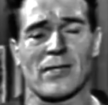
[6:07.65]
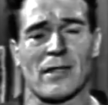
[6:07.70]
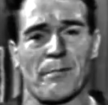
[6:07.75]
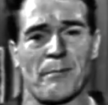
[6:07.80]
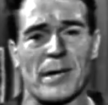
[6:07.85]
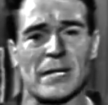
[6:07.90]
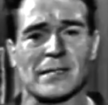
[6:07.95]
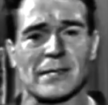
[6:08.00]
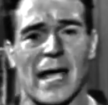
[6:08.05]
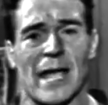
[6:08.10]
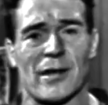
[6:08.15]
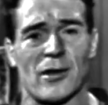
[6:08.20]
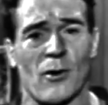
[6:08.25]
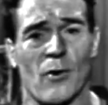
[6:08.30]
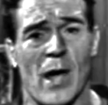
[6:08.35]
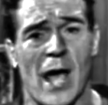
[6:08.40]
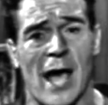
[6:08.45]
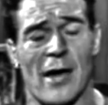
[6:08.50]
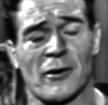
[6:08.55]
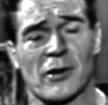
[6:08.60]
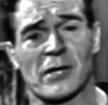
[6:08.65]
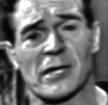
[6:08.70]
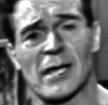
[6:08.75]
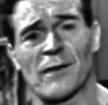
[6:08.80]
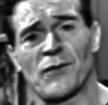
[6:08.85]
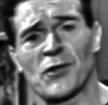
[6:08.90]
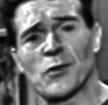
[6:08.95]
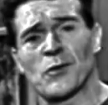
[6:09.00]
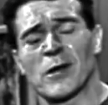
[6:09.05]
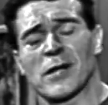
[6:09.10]
the best I know how, to
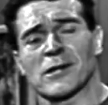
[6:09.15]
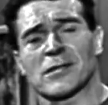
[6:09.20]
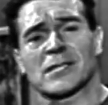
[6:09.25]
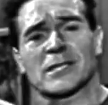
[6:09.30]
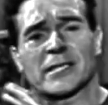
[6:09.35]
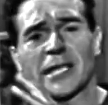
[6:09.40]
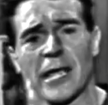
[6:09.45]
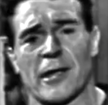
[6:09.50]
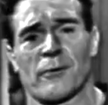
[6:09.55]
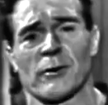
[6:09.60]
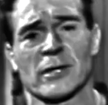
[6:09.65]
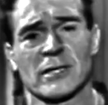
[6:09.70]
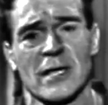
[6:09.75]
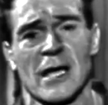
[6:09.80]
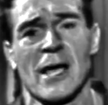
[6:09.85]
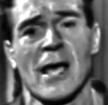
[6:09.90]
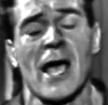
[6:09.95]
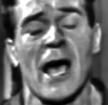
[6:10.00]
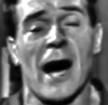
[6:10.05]
give you little secrets